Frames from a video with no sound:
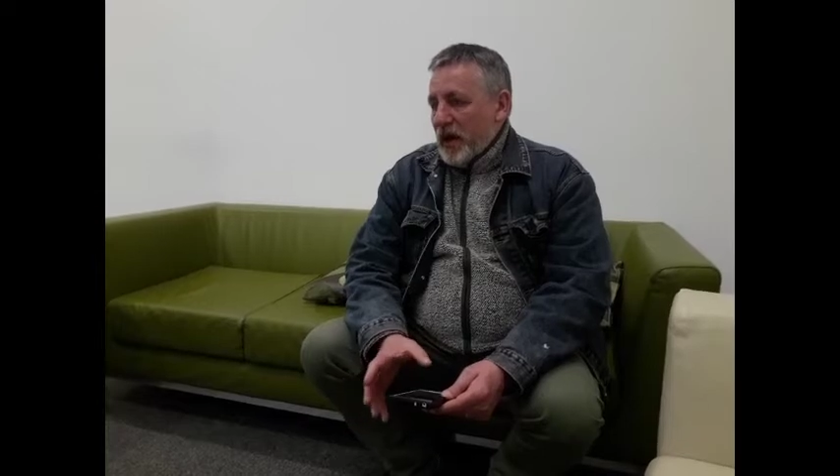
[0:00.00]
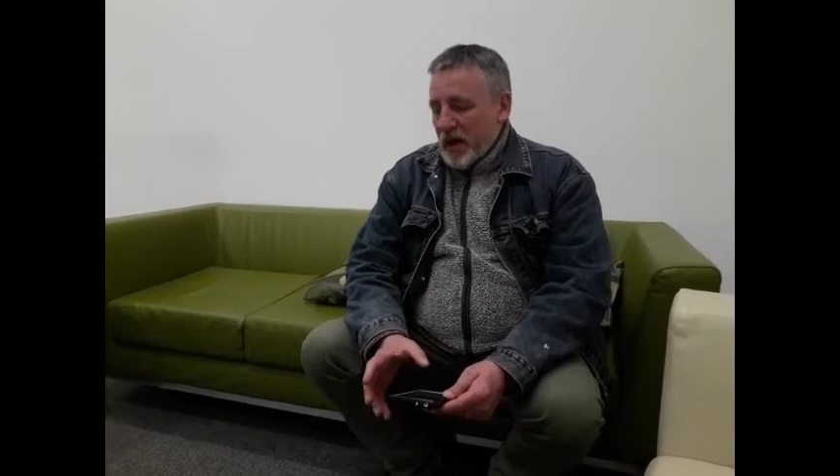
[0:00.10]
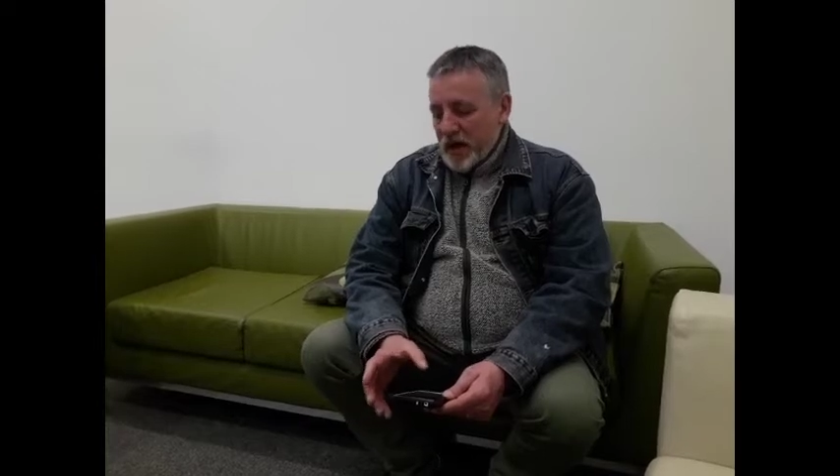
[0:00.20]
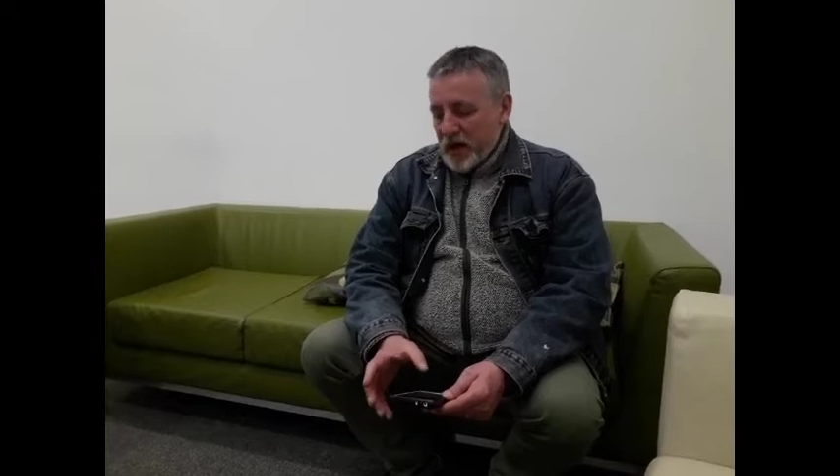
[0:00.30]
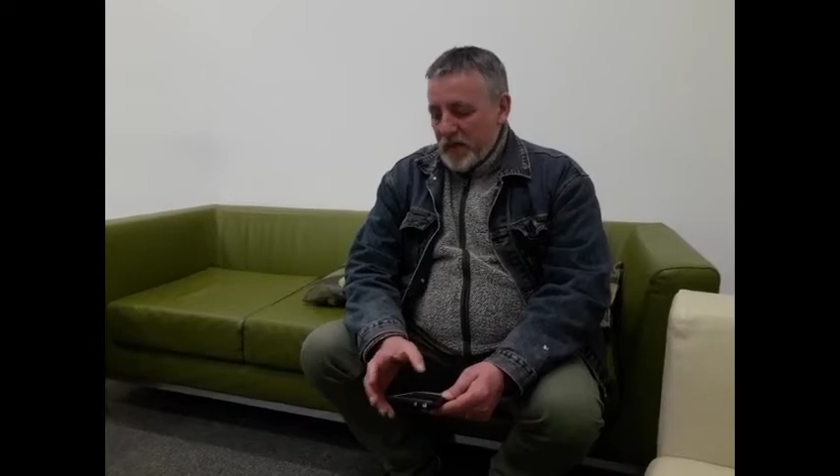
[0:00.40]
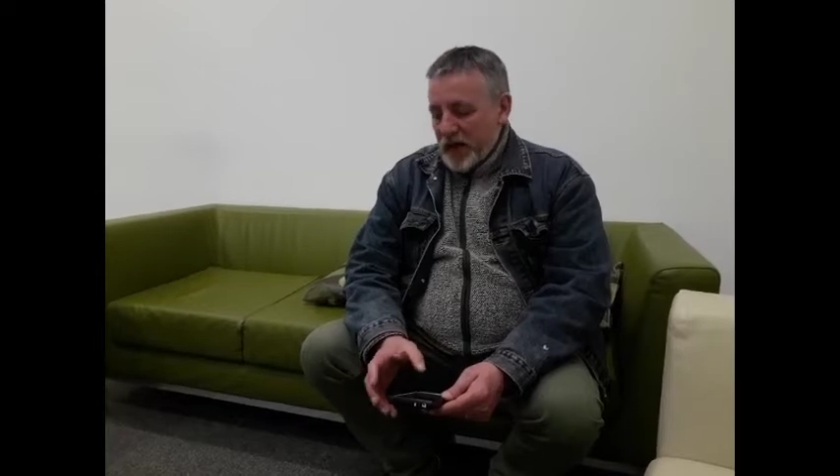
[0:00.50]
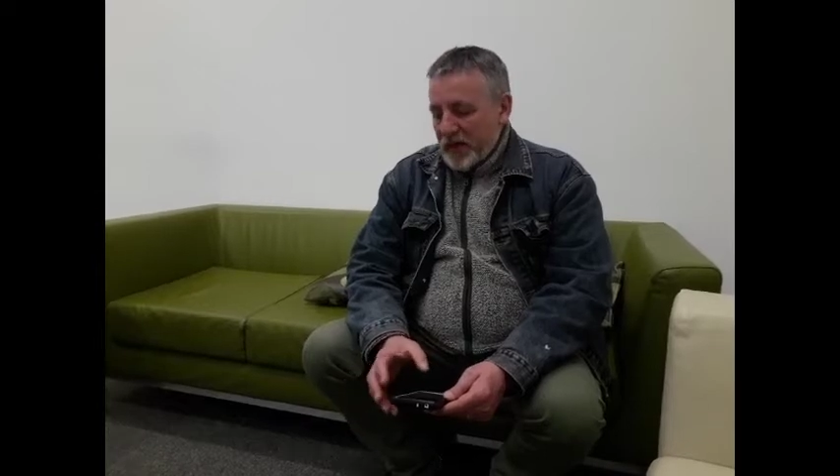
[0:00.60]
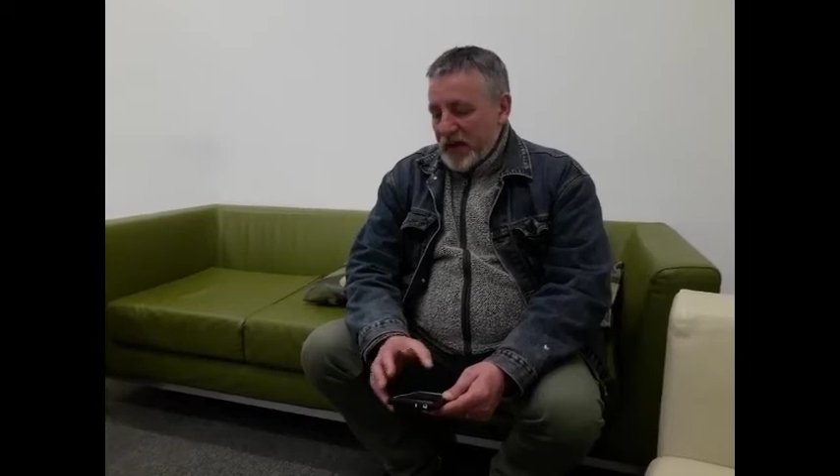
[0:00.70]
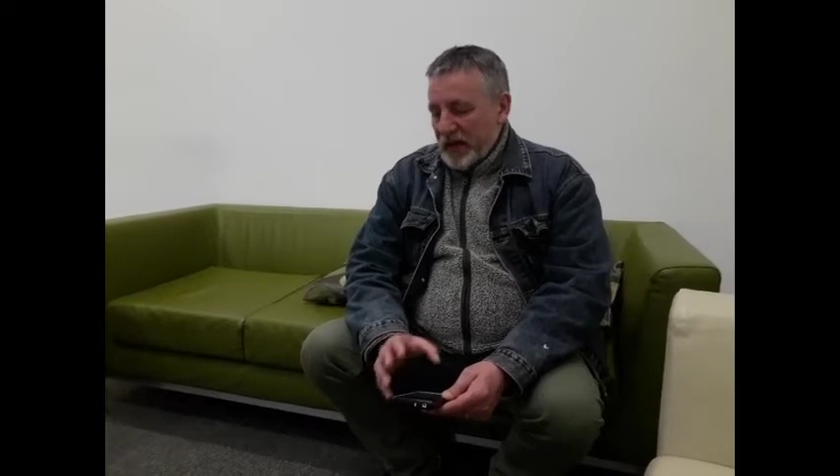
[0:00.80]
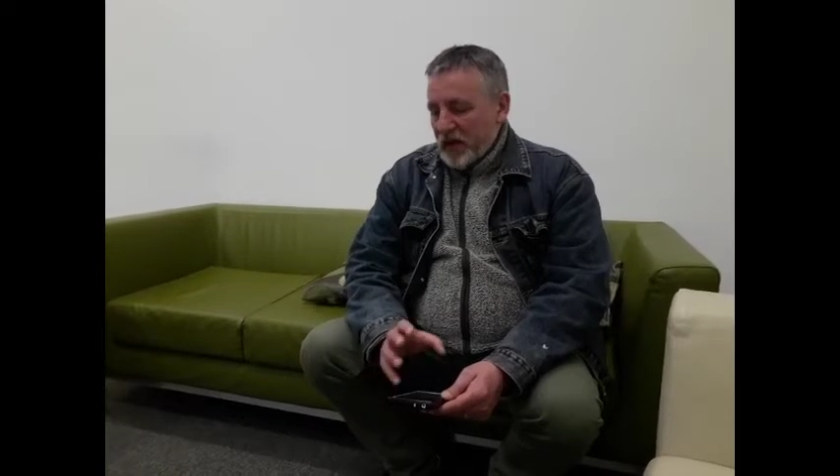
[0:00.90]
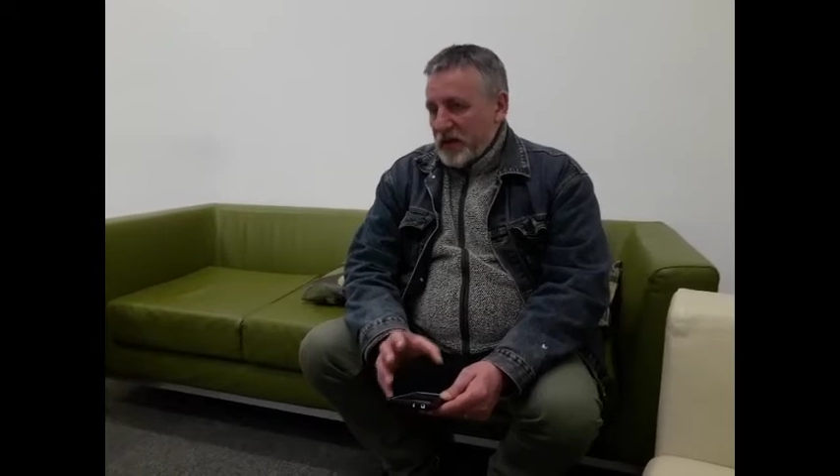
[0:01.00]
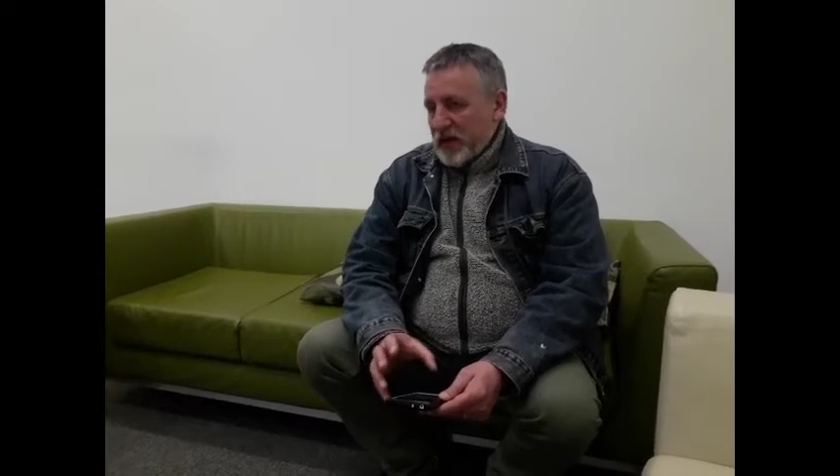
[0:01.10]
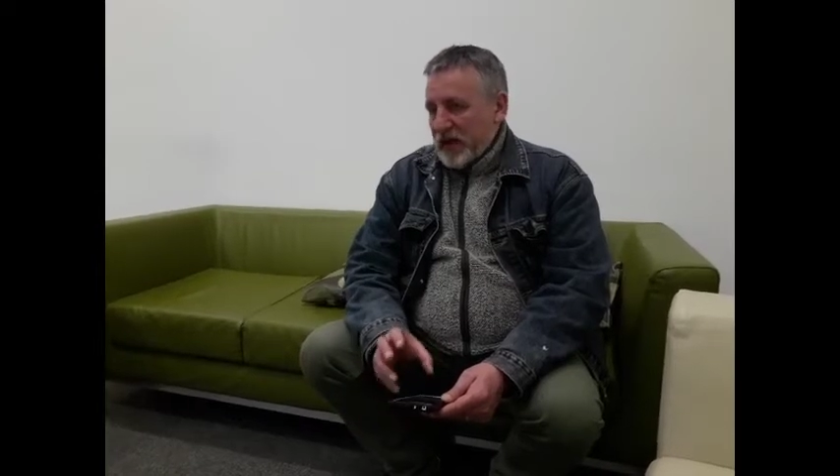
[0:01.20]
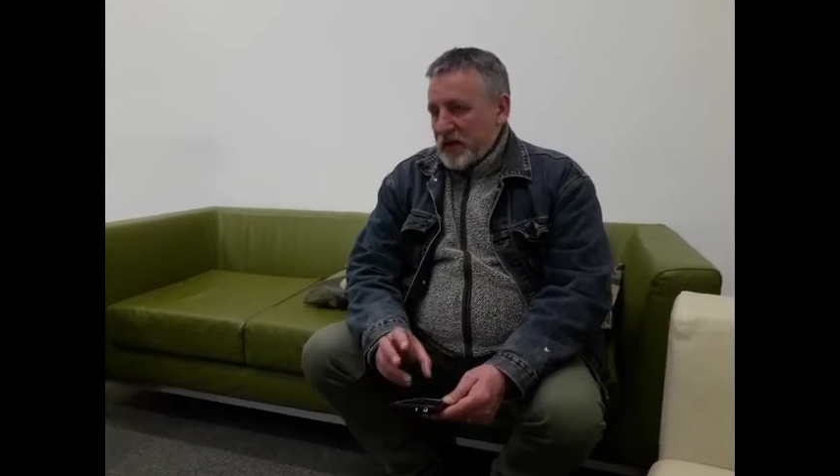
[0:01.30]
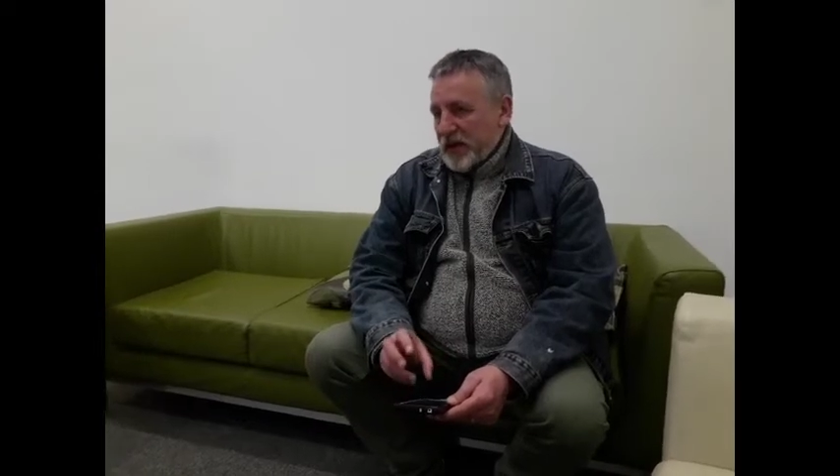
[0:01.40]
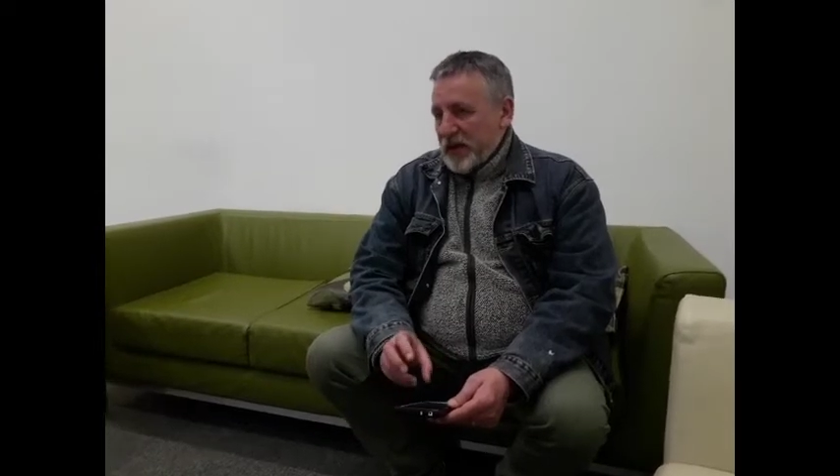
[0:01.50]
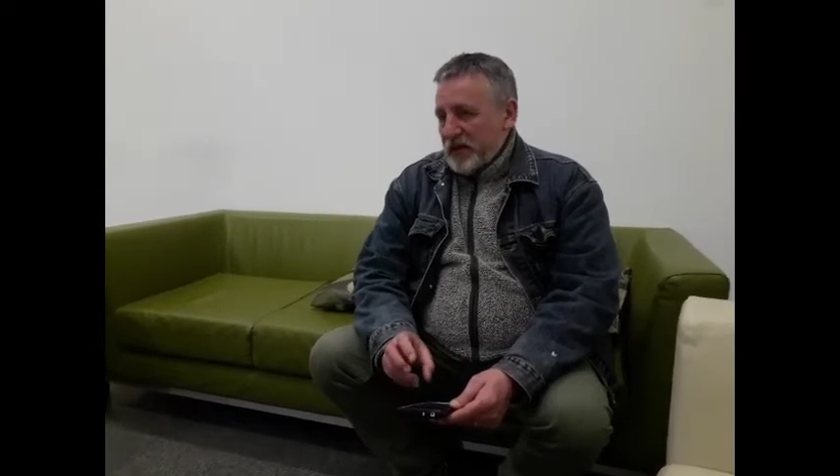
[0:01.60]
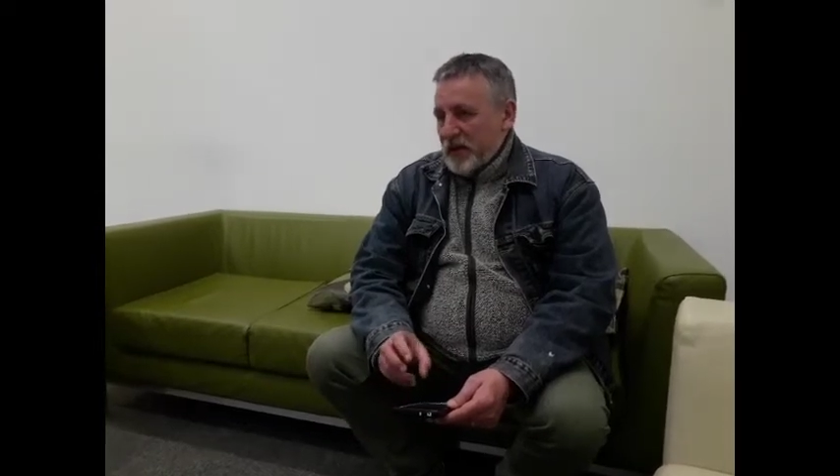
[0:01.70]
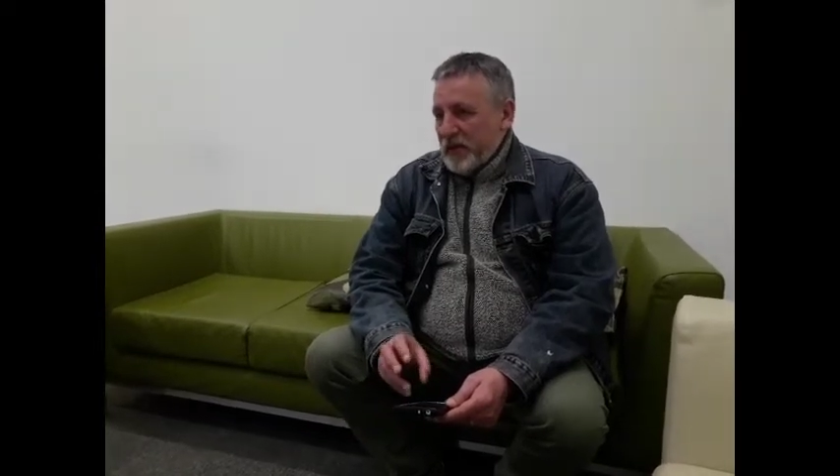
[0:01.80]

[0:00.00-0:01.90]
that looks like it's kind of a